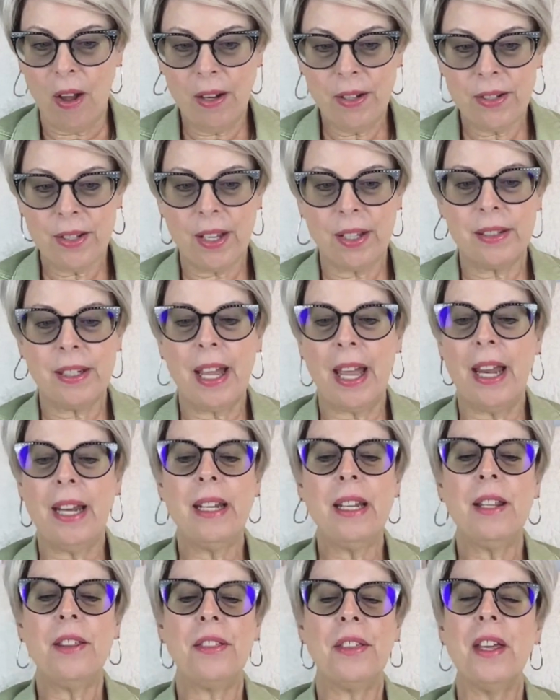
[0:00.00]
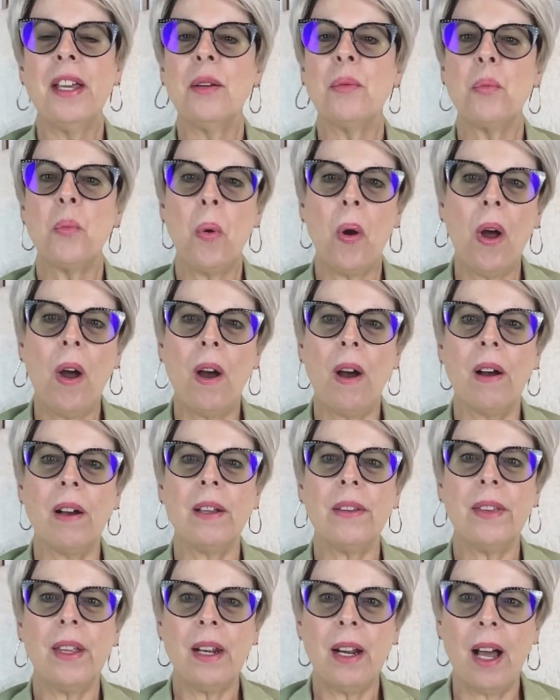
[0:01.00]
not done anything
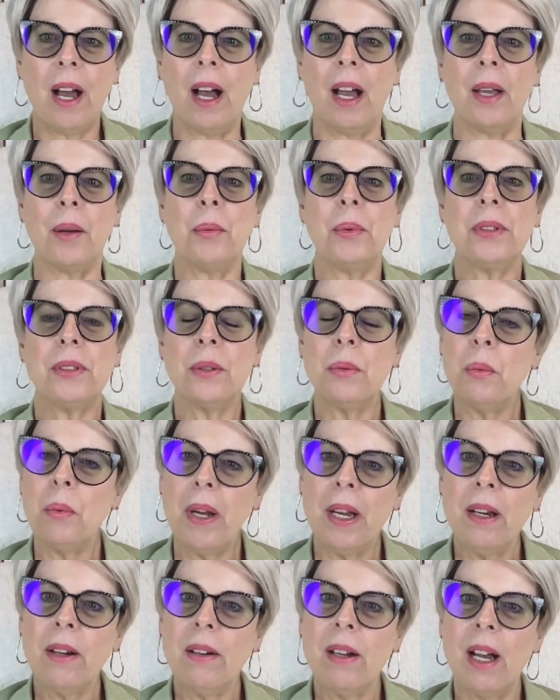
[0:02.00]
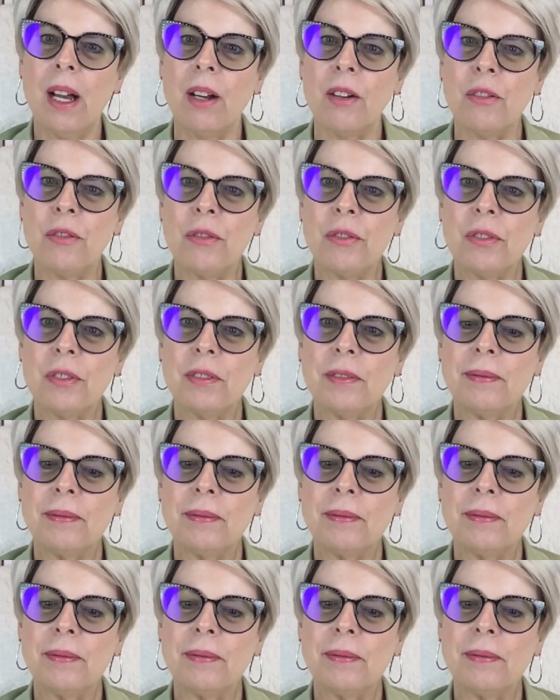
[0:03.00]
wrong that I was aware of?